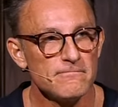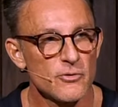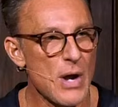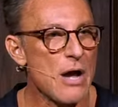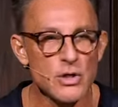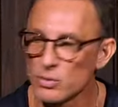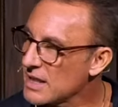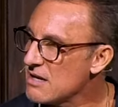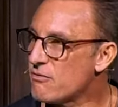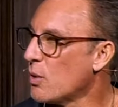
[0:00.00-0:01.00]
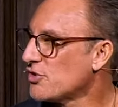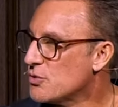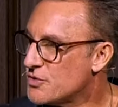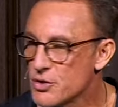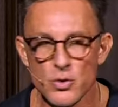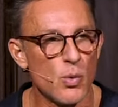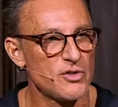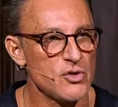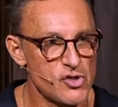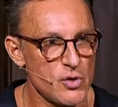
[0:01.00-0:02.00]
So, how you live, what you do,
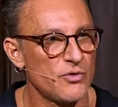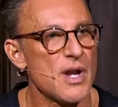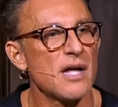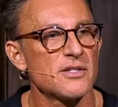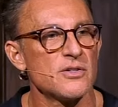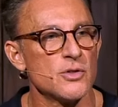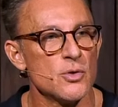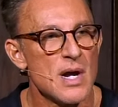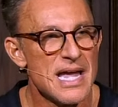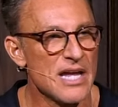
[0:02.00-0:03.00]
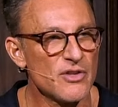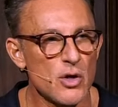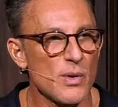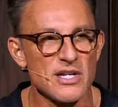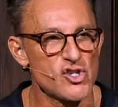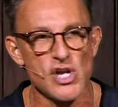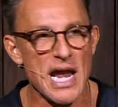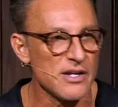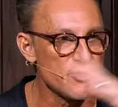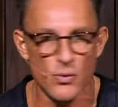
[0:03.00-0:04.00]
what you choose not to do isn't going to
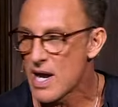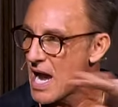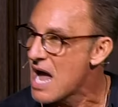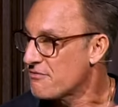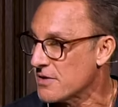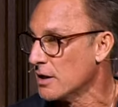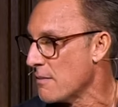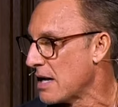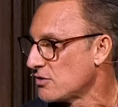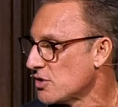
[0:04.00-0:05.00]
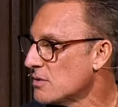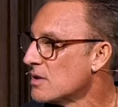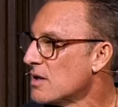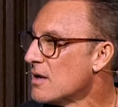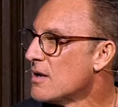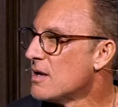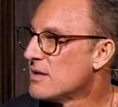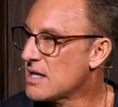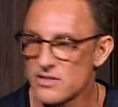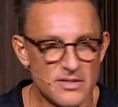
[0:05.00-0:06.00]
change the way I feel about you.
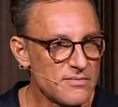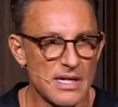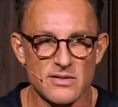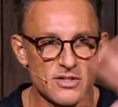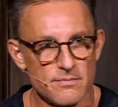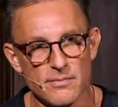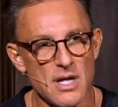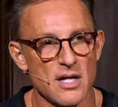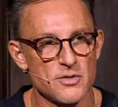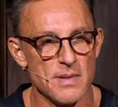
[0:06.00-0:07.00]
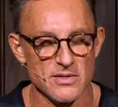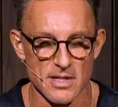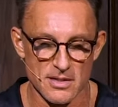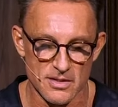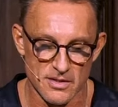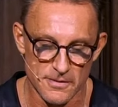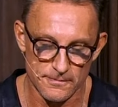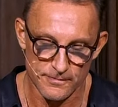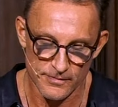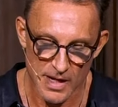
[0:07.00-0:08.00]
That's, that's God's business.
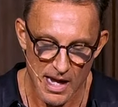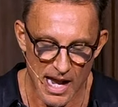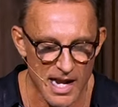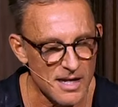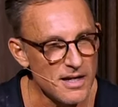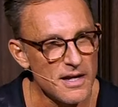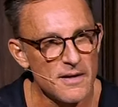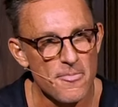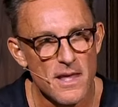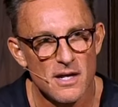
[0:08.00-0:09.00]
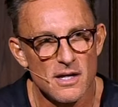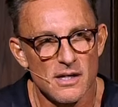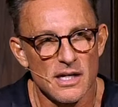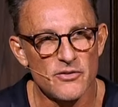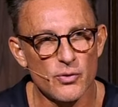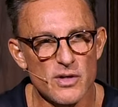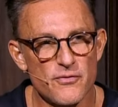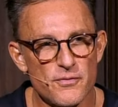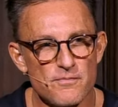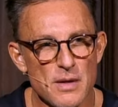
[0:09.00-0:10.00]
And it, it sort
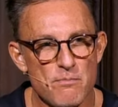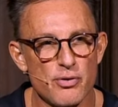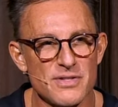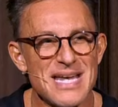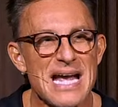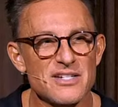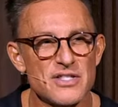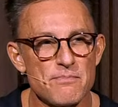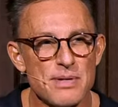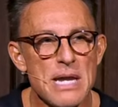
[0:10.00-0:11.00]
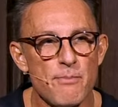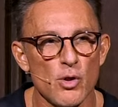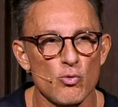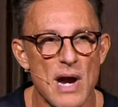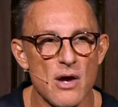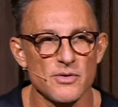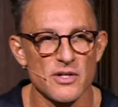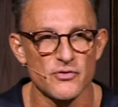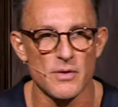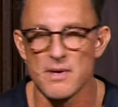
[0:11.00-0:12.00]
of protects the people around
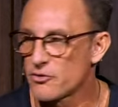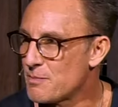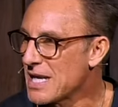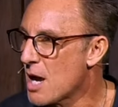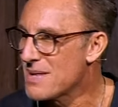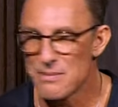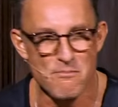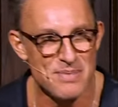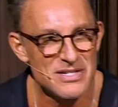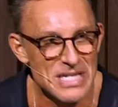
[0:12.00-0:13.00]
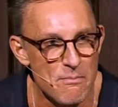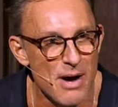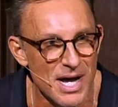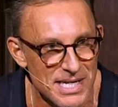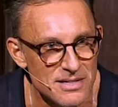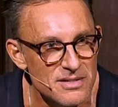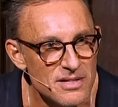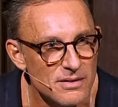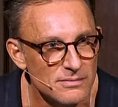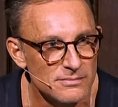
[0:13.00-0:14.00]
us from us becoming busybodies,